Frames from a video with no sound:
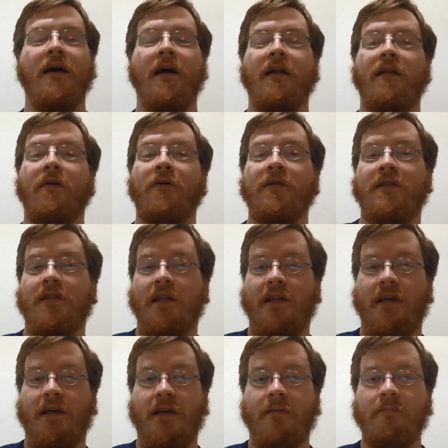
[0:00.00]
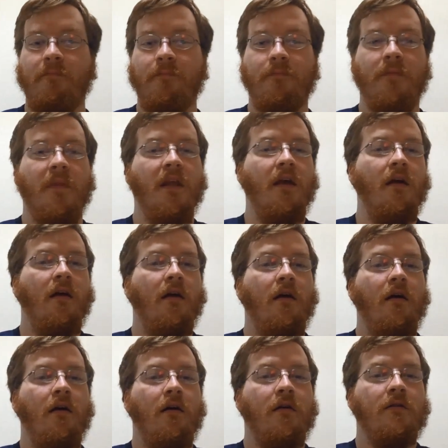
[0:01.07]
Hello, it's Lee again.
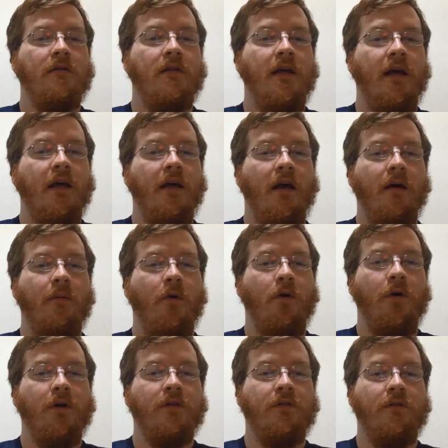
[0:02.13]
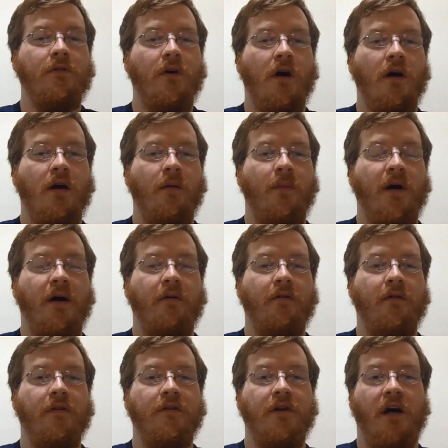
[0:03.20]
Today I'm going to talk
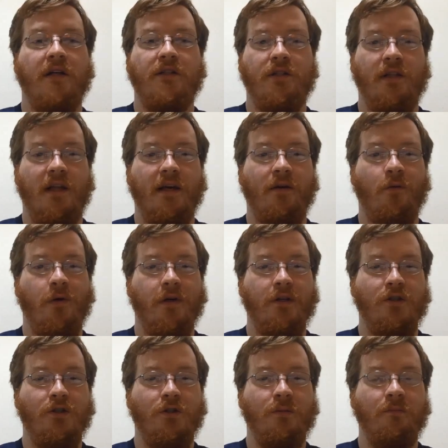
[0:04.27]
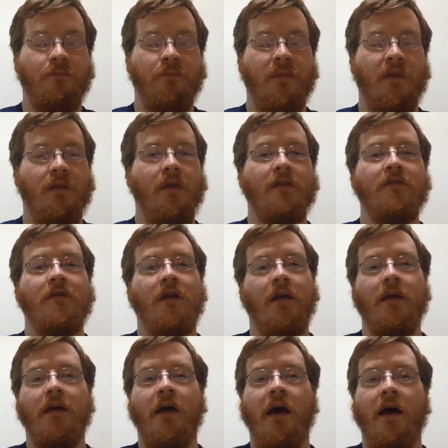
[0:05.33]
about the Dutch language.
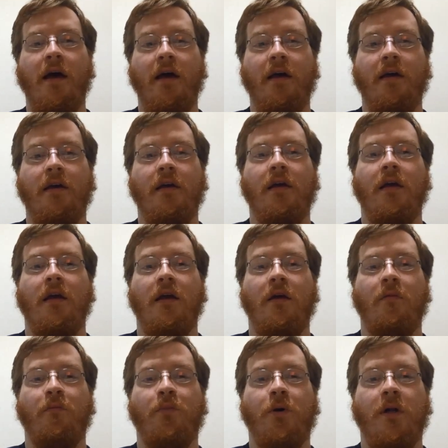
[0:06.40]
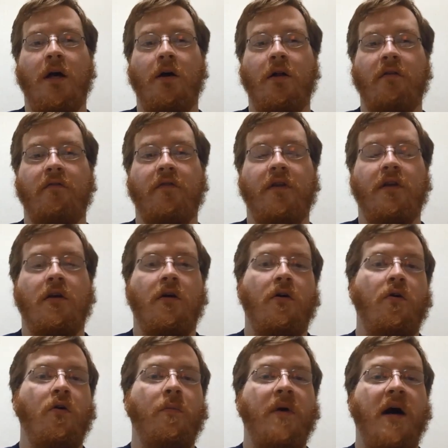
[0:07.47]
Yesterday I put out a
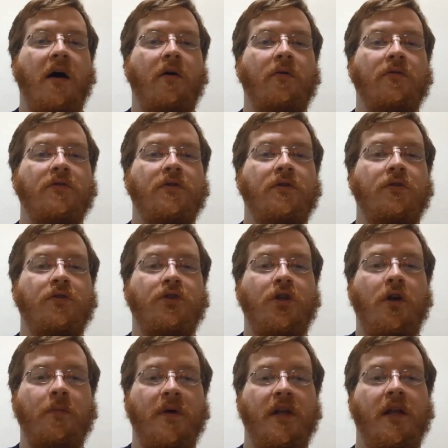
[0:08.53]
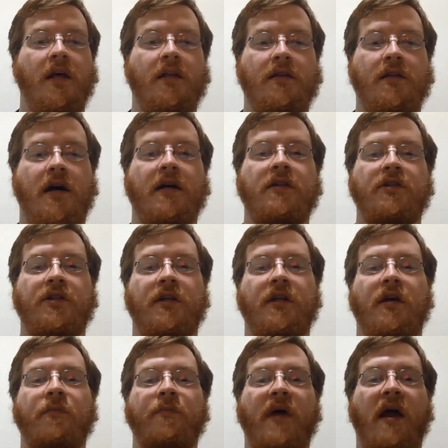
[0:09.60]
video about German and Dutch
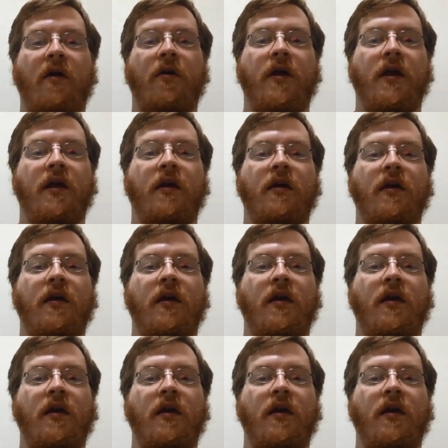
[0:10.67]
and comparing